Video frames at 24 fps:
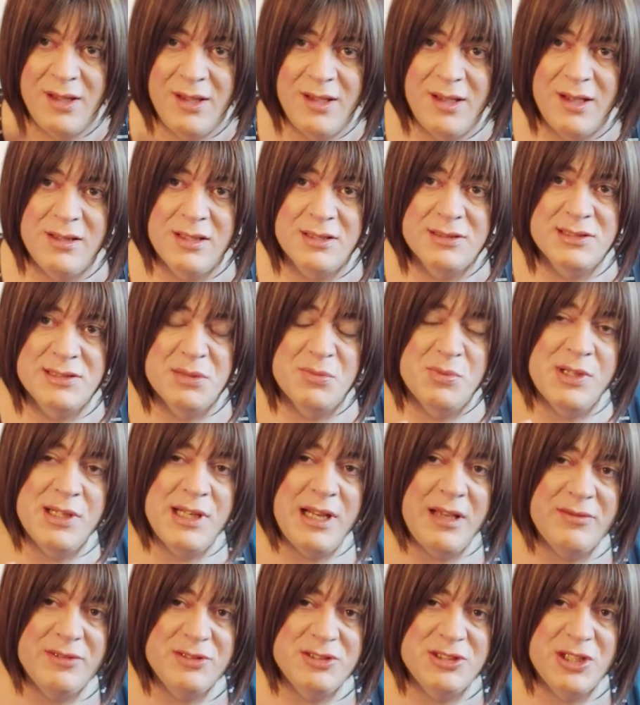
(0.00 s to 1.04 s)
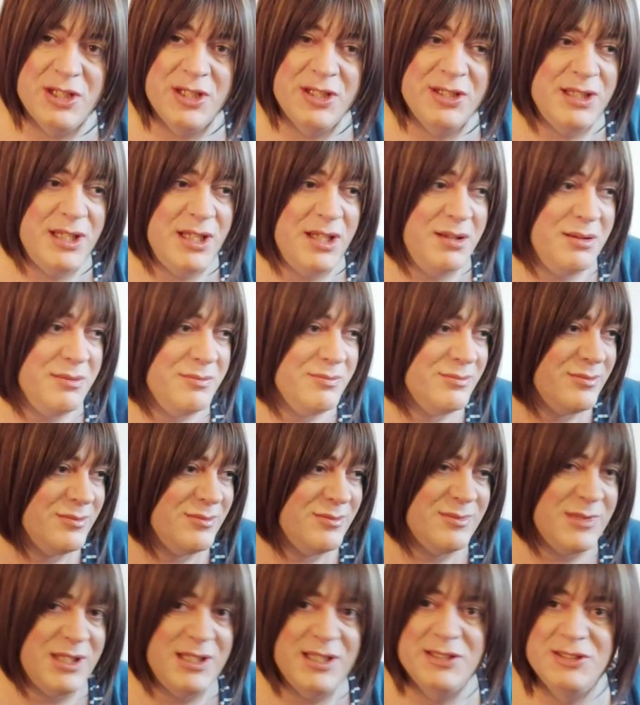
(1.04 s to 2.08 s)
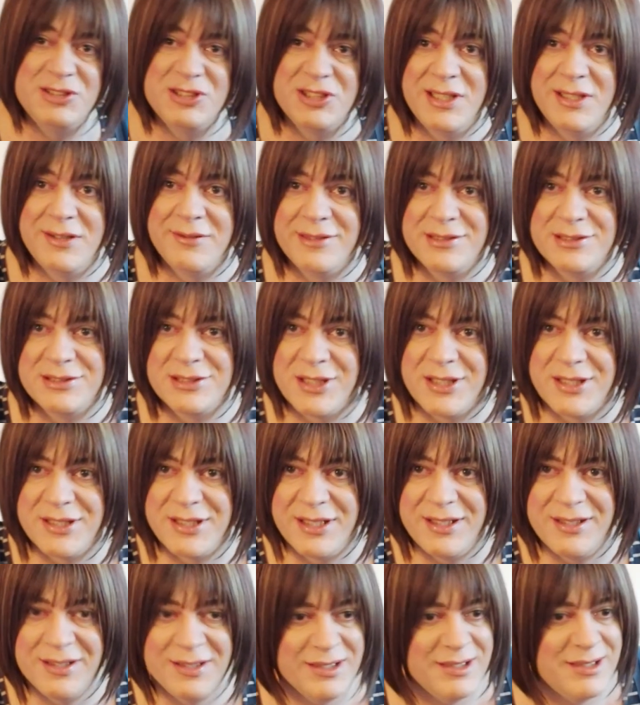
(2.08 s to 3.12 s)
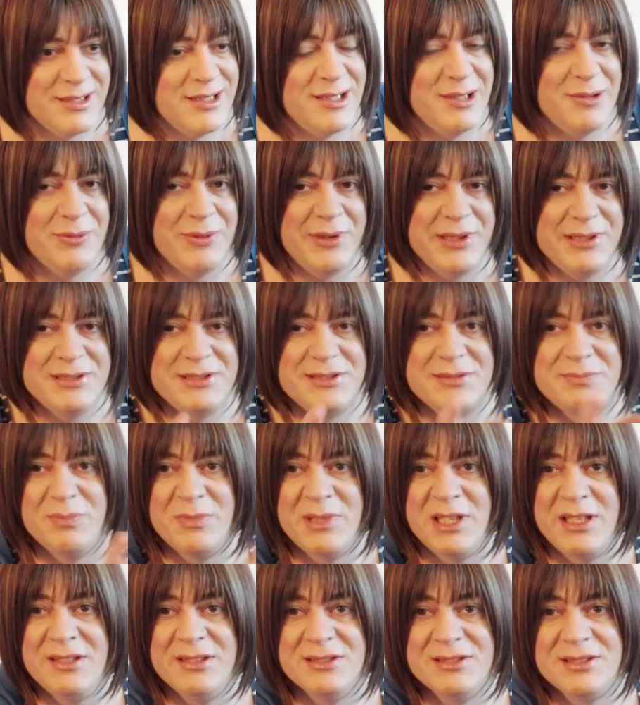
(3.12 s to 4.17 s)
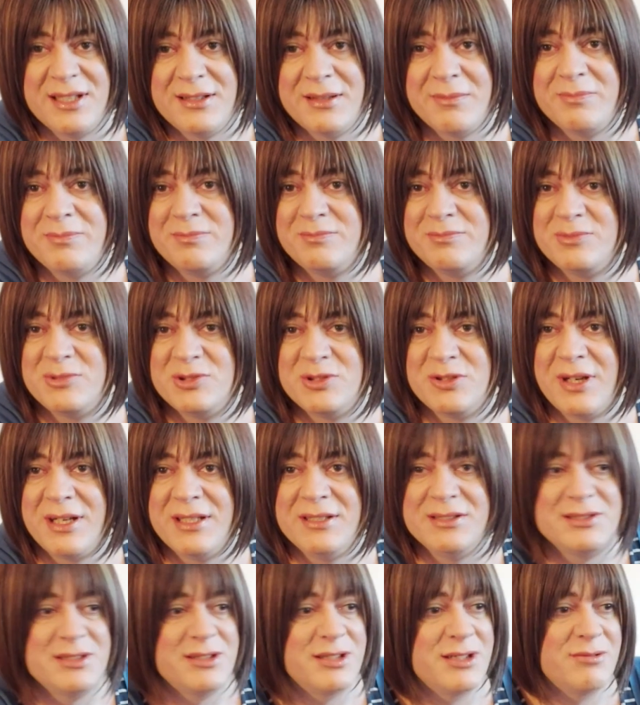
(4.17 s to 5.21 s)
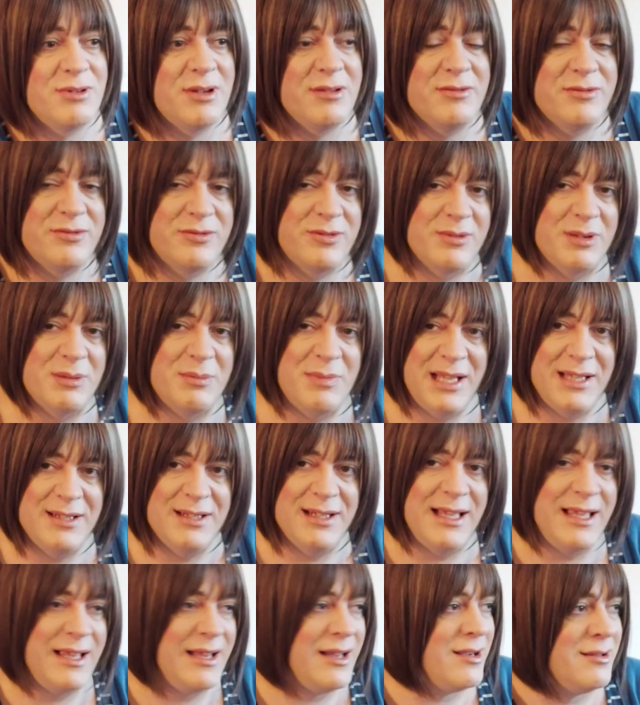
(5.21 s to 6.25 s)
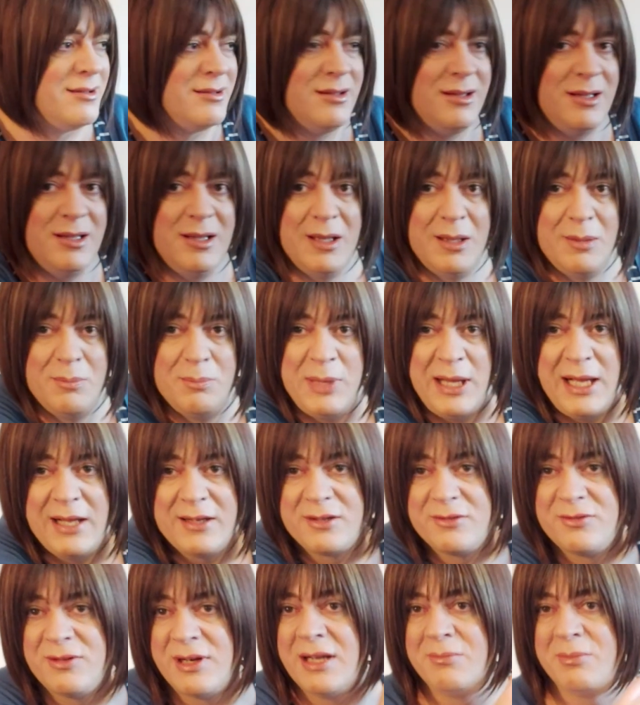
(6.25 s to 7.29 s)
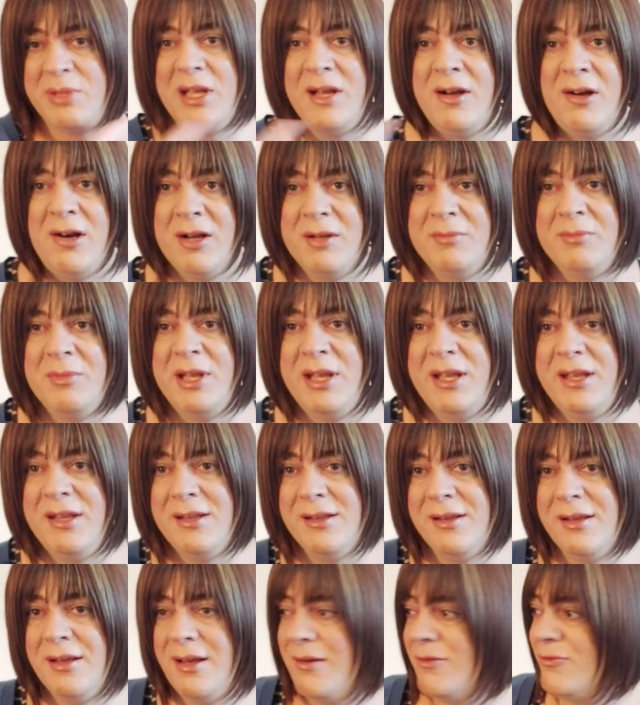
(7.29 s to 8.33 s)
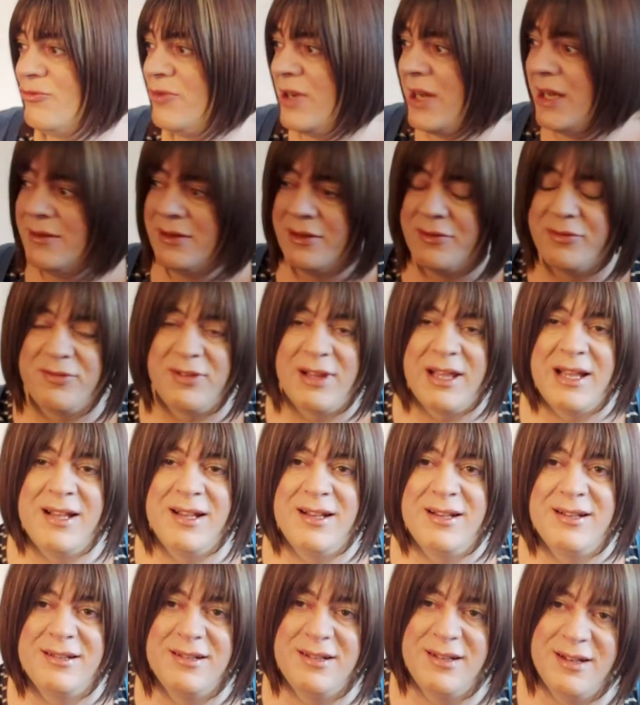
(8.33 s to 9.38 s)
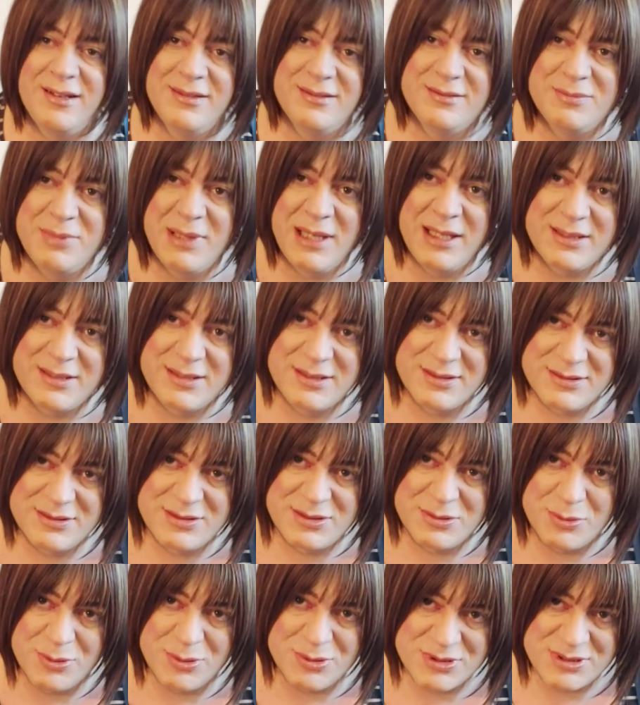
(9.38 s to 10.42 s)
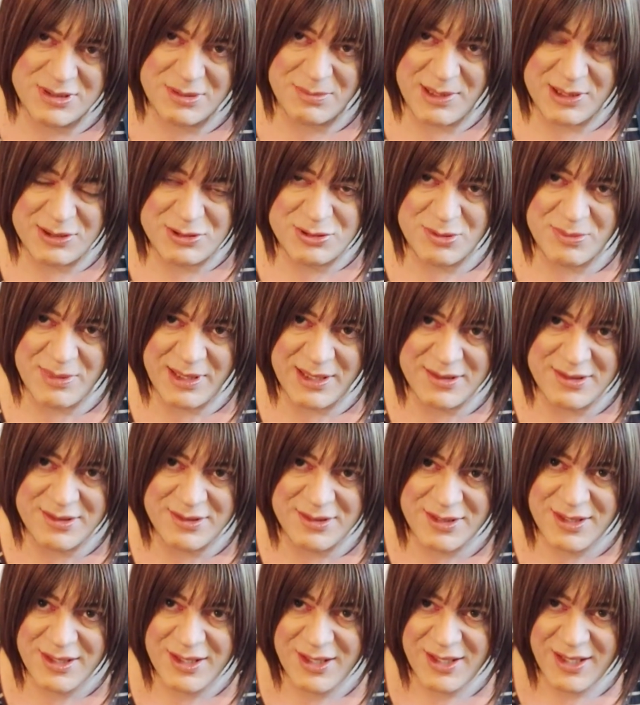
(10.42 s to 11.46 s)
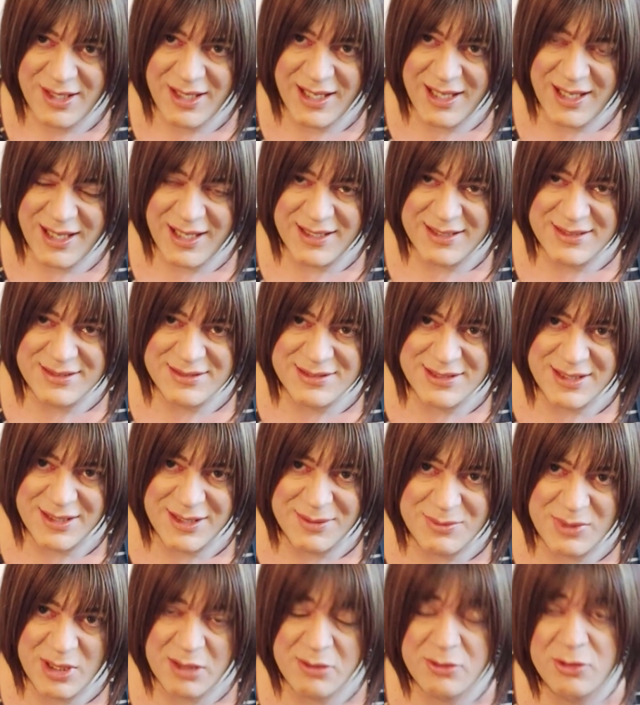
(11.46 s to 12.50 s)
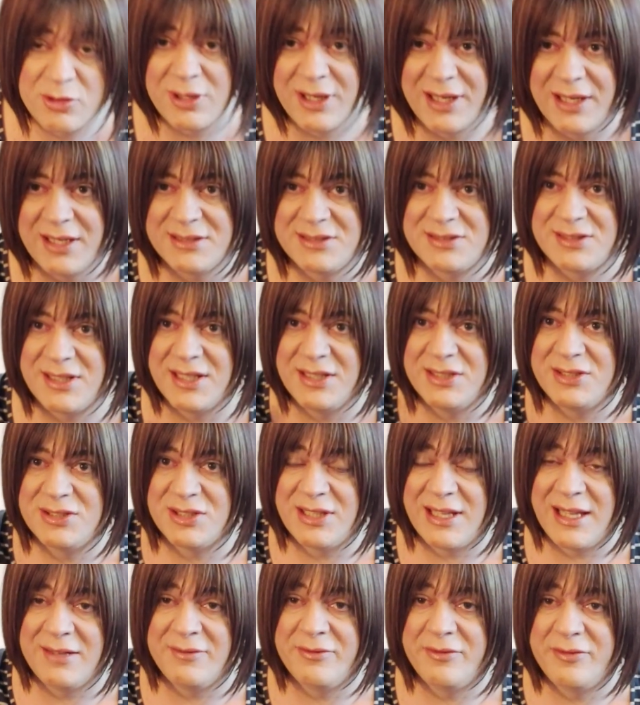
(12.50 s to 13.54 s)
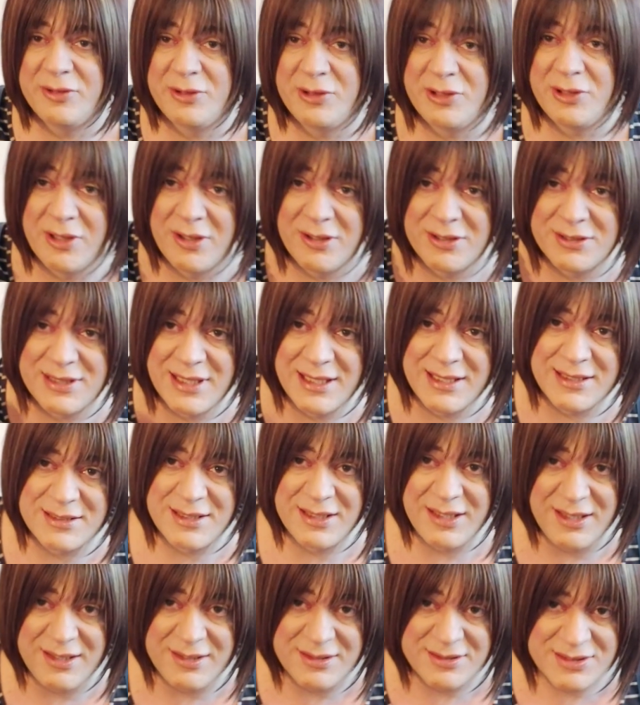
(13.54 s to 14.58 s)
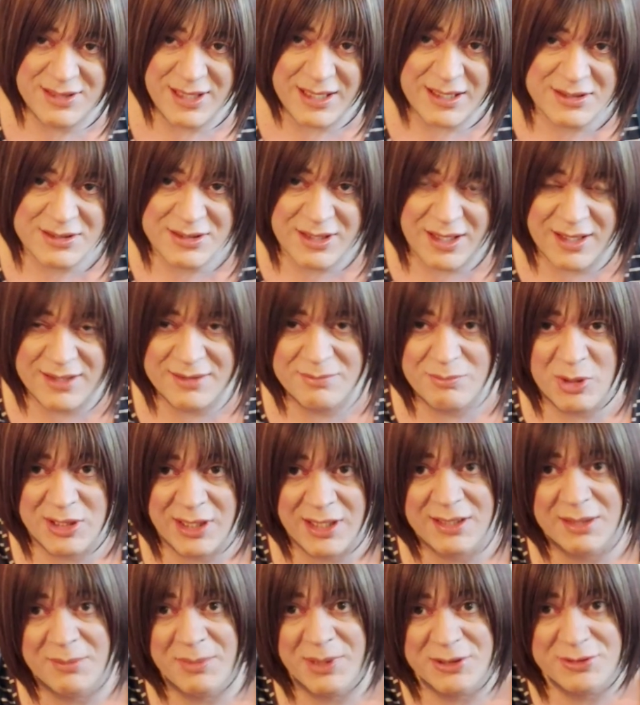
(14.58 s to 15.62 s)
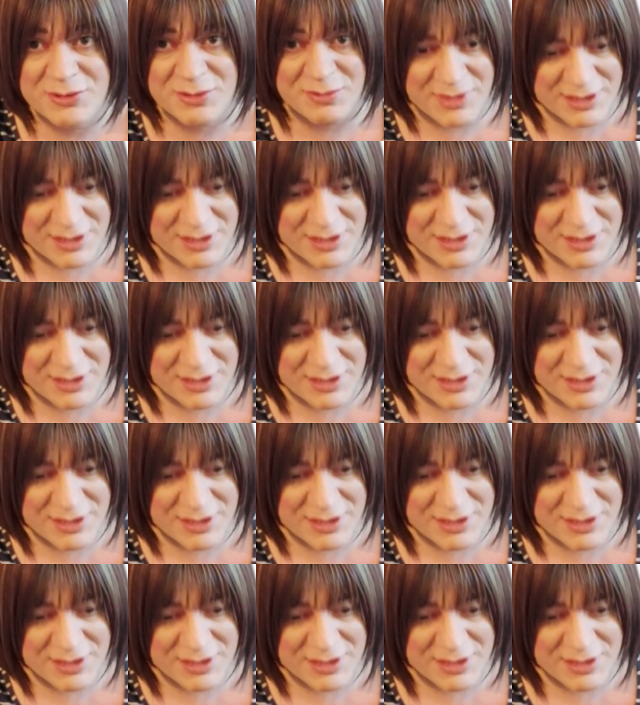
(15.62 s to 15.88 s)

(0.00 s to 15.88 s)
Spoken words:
and like I said, we're going to have a journey, an engineering journey, which means that the trains are going to run from the main layout back round behind me, round the flat, and back towards the bedroom end, and create a station and for the yard at the station at the bedroom